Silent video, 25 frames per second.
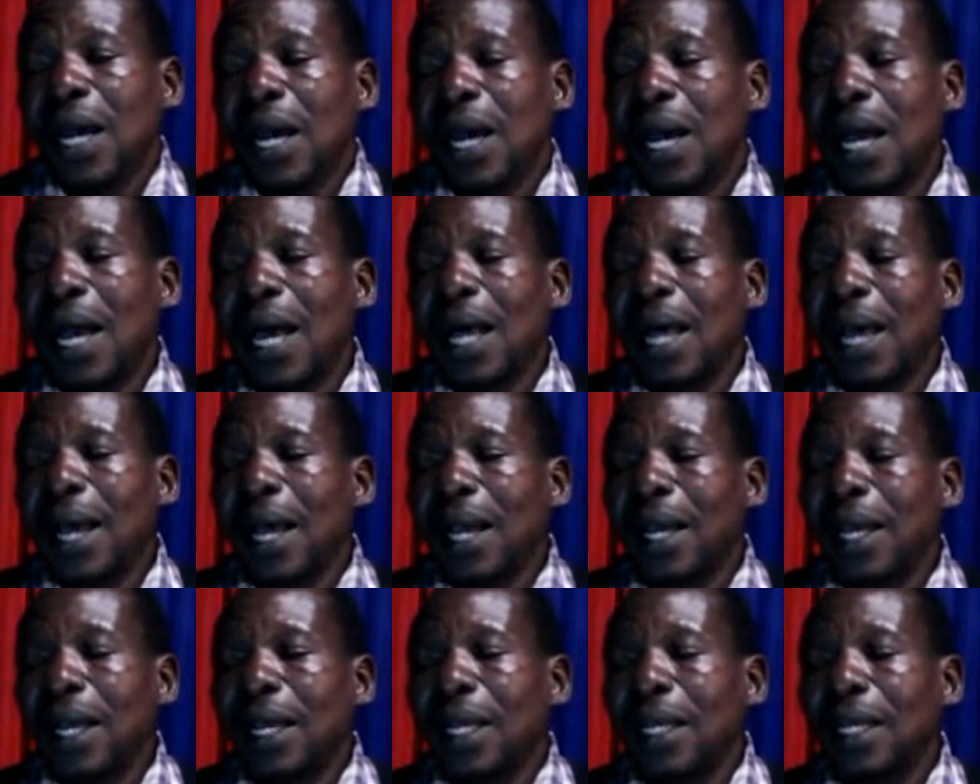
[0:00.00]

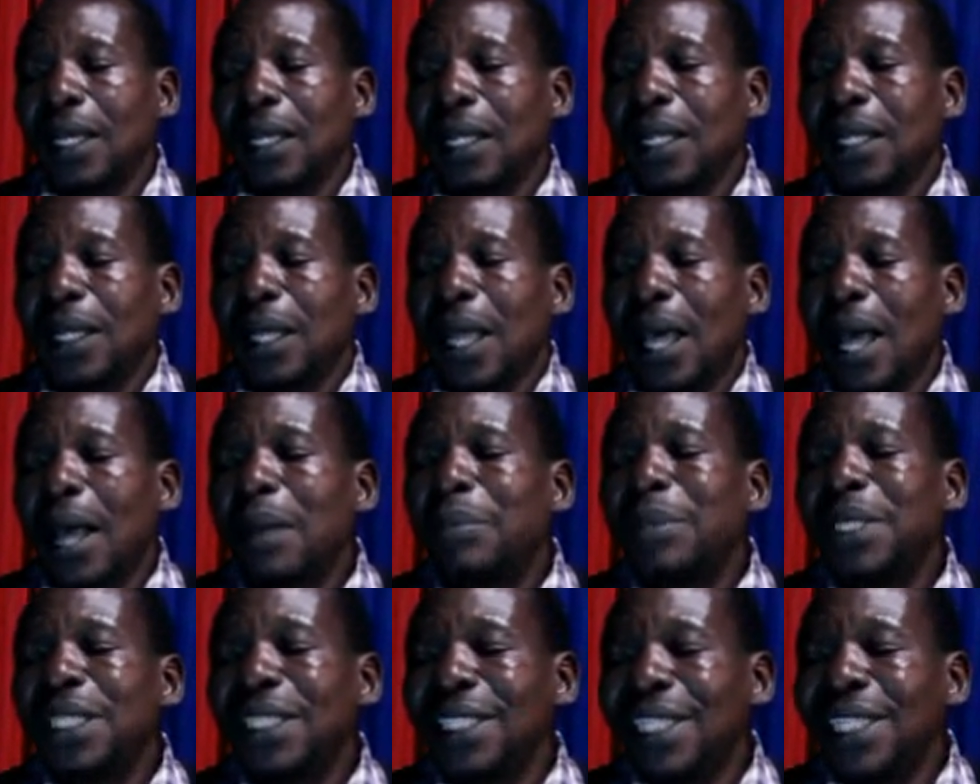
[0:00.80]

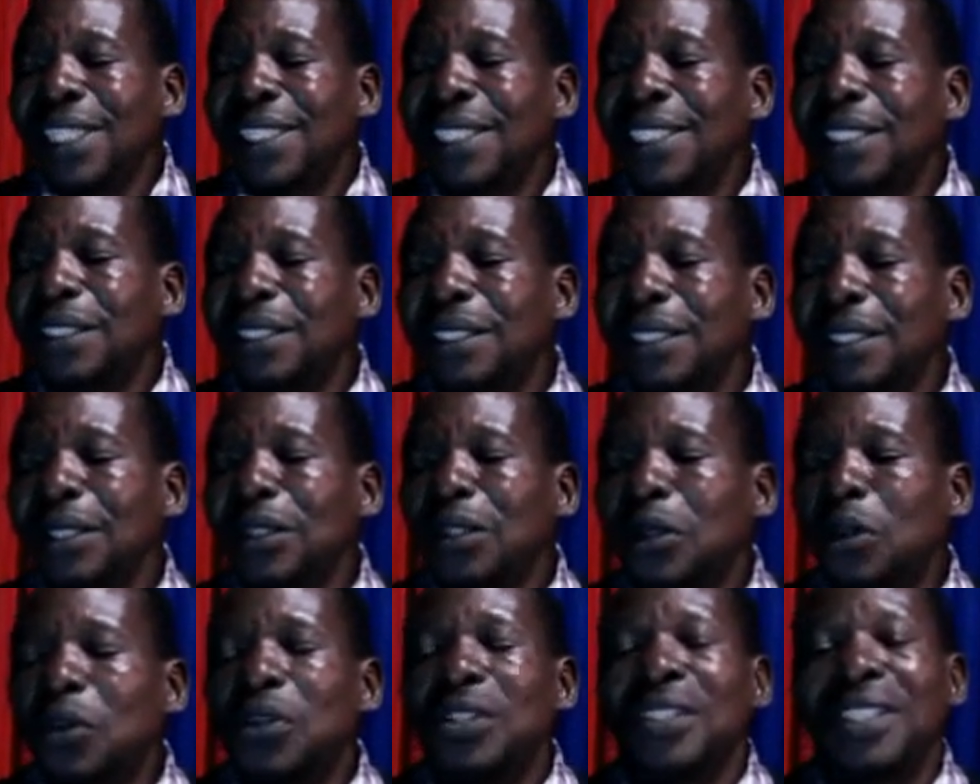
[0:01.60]
let it
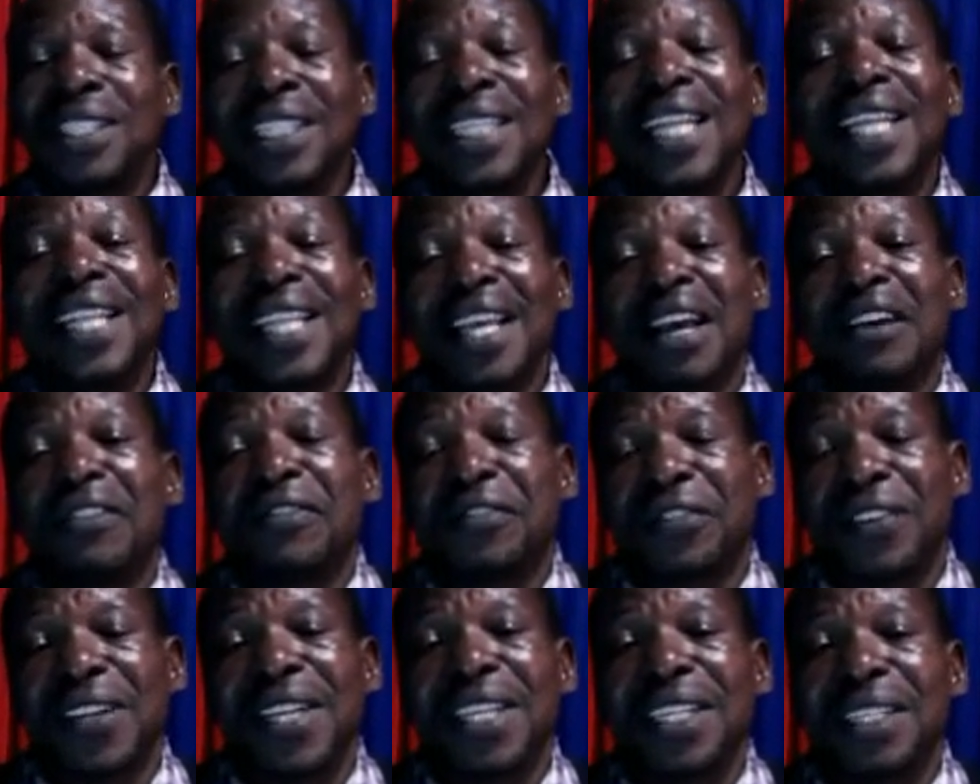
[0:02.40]
consider their
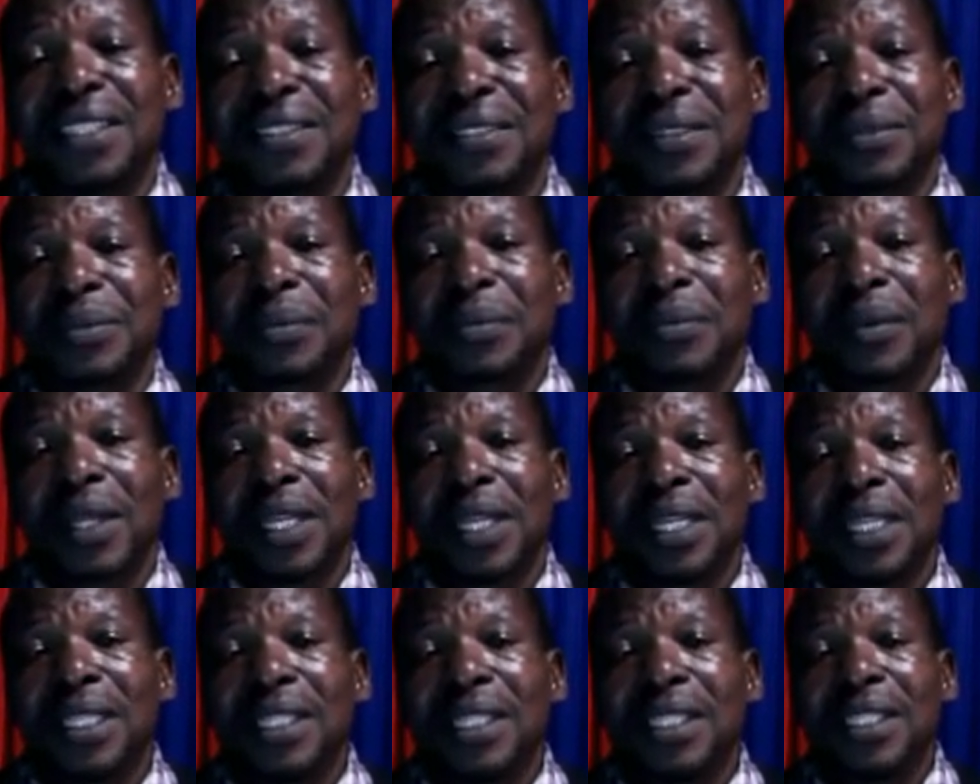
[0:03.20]
feelings.
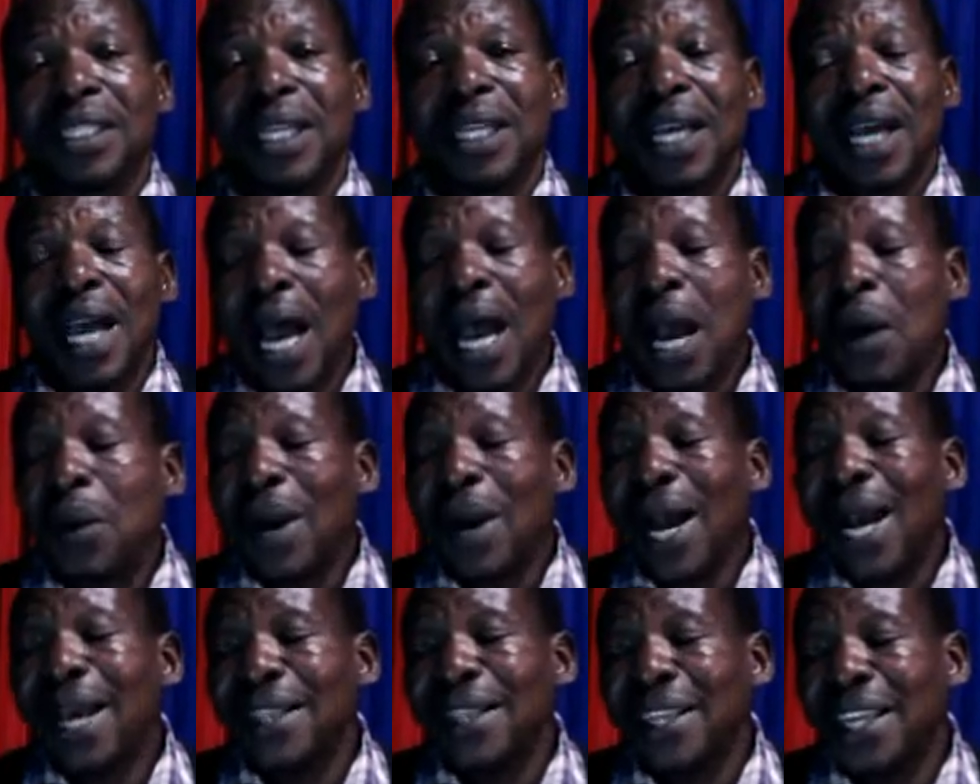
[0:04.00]
How
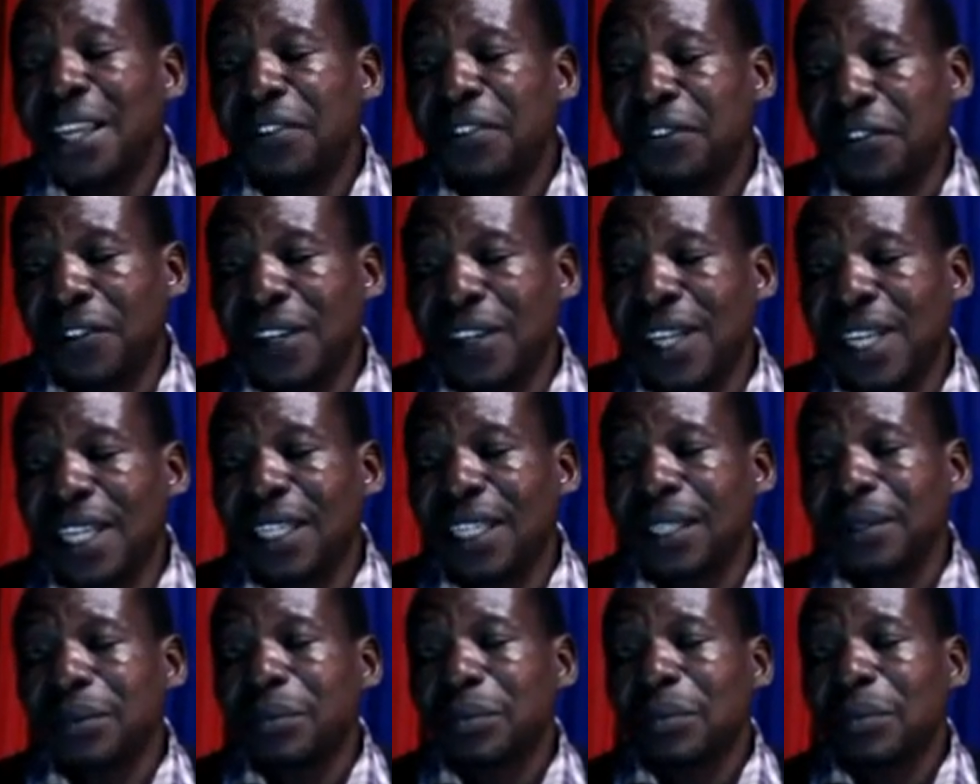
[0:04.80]
are they feeling?